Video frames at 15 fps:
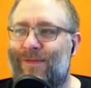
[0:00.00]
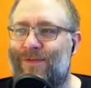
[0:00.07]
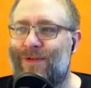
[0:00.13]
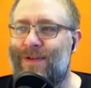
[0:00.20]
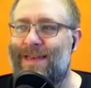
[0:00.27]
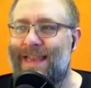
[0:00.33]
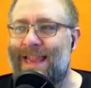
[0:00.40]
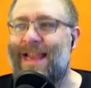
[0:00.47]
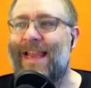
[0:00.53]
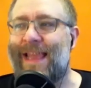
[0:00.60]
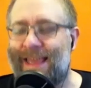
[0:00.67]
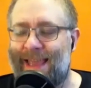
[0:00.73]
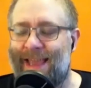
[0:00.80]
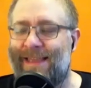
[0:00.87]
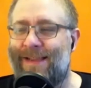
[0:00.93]
it for
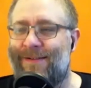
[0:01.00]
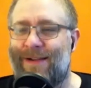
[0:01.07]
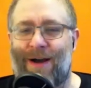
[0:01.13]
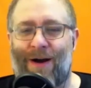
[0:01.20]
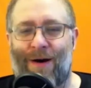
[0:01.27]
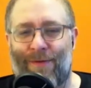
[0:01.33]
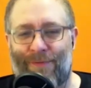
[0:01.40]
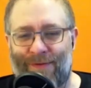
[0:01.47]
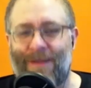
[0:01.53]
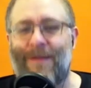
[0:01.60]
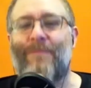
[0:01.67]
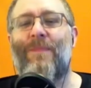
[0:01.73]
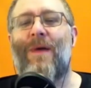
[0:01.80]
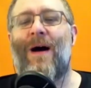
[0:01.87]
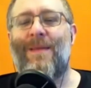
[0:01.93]
nearly a year and a half.
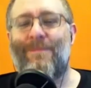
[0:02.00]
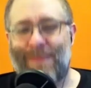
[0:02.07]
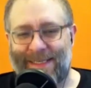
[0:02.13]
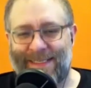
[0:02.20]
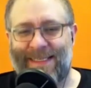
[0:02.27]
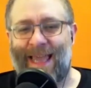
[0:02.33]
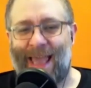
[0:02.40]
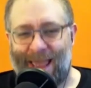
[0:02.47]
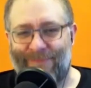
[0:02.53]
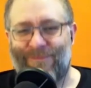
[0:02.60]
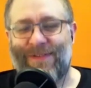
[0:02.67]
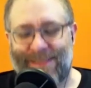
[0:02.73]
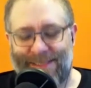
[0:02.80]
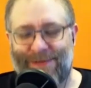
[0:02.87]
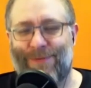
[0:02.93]
I missed it
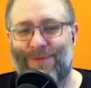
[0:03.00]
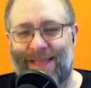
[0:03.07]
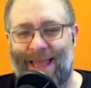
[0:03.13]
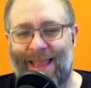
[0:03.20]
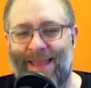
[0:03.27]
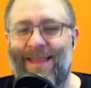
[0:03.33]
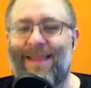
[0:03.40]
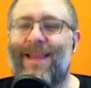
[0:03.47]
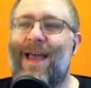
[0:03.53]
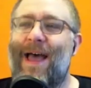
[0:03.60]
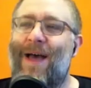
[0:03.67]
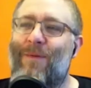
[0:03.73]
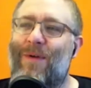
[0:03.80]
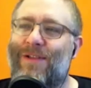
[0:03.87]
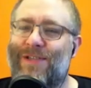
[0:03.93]
every single day.
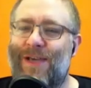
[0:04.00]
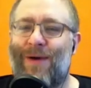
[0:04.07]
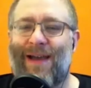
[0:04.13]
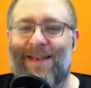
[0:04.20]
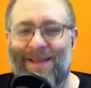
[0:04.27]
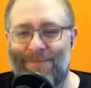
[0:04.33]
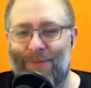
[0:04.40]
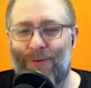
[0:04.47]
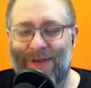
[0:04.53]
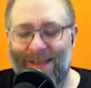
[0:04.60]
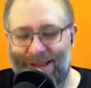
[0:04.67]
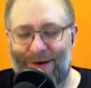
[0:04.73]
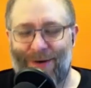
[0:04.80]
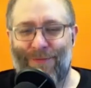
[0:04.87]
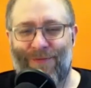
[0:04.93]
And when Jo had her
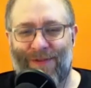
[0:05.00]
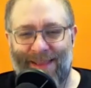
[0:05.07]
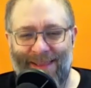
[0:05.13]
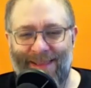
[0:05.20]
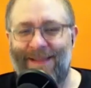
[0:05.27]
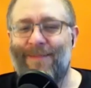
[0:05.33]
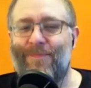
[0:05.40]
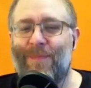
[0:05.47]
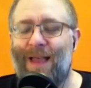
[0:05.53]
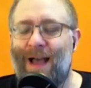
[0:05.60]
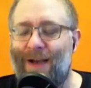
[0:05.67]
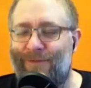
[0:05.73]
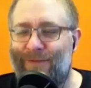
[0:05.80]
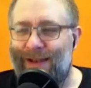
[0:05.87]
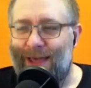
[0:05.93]
morning coffee,
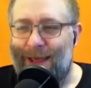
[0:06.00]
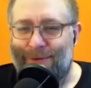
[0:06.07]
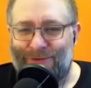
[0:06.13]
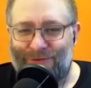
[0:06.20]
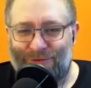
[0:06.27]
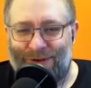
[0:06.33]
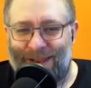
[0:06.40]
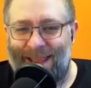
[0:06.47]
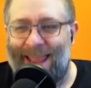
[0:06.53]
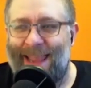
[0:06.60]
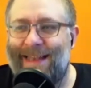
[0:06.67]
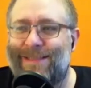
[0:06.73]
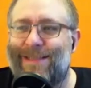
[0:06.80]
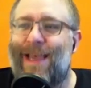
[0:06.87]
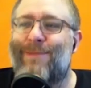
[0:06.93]
I felt like I was trying
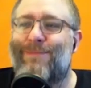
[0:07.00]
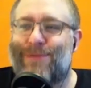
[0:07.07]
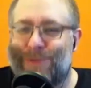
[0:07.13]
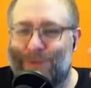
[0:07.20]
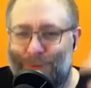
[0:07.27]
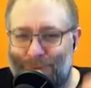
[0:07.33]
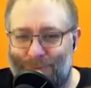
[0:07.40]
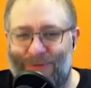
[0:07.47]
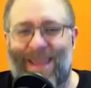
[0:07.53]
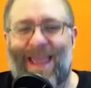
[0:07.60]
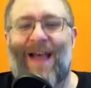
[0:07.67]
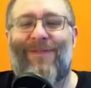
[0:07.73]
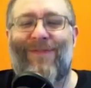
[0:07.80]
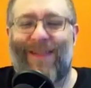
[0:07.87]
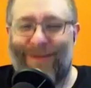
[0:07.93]
to absorb the
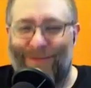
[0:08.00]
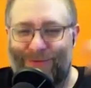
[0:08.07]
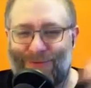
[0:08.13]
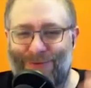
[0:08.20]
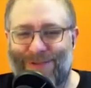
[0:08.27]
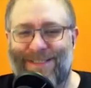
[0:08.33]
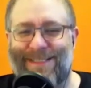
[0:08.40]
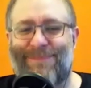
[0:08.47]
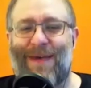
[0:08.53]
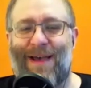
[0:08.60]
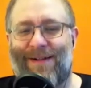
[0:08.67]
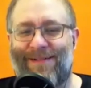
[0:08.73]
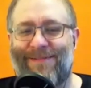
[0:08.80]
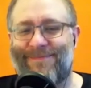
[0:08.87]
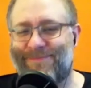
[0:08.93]
caffeine through the
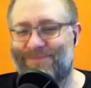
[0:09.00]
smell.